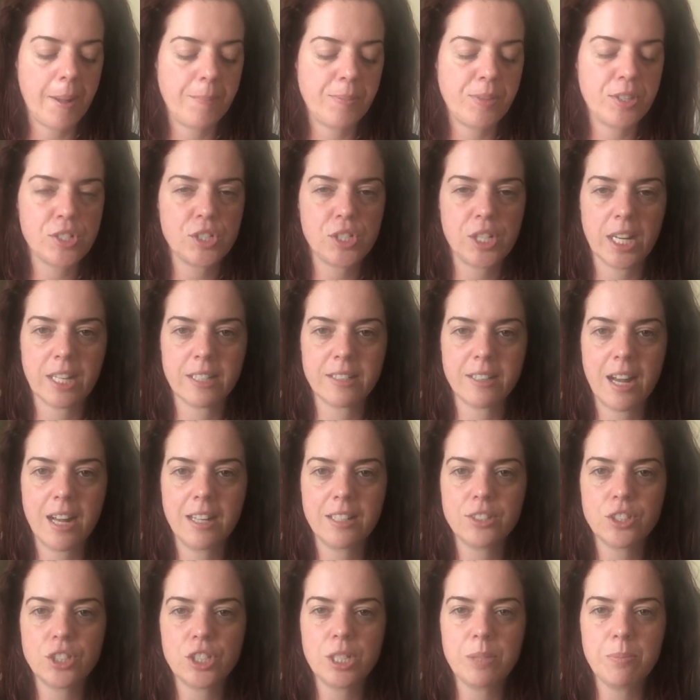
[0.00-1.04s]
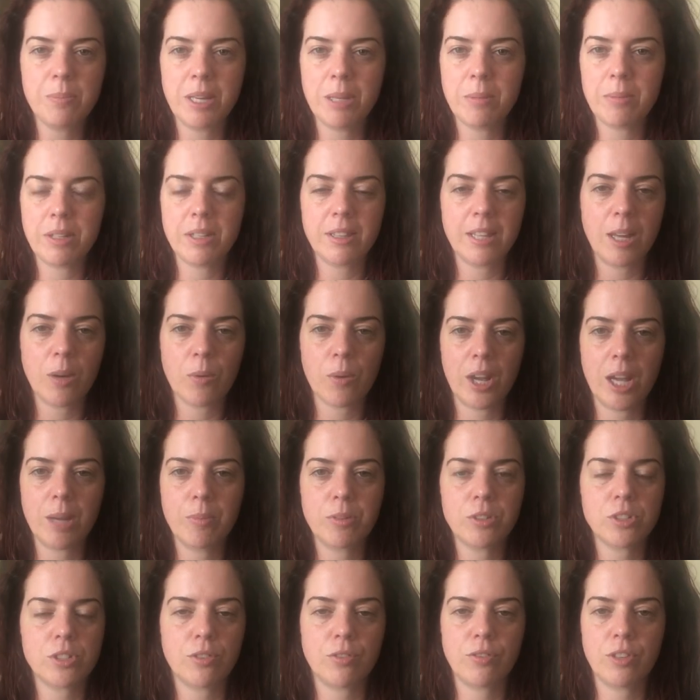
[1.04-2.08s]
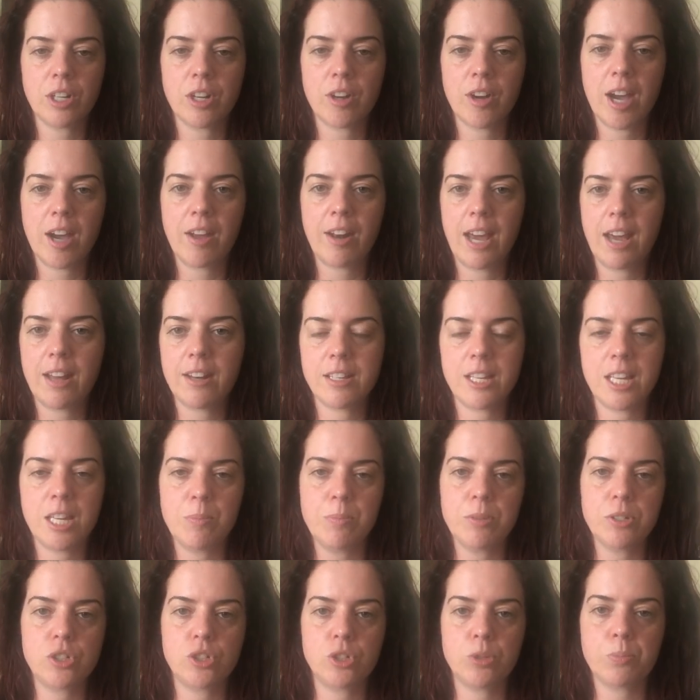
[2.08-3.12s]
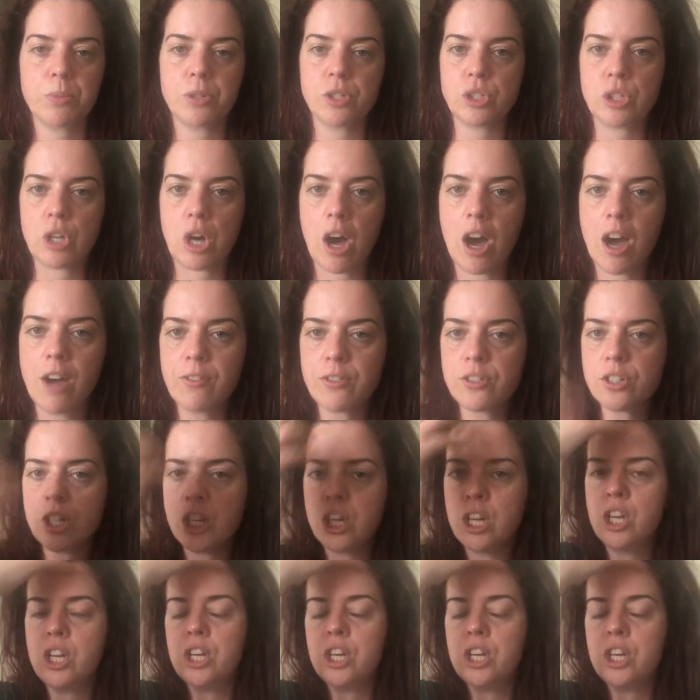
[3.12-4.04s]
This technology, maybe they were able to figure out how to keep it super soft.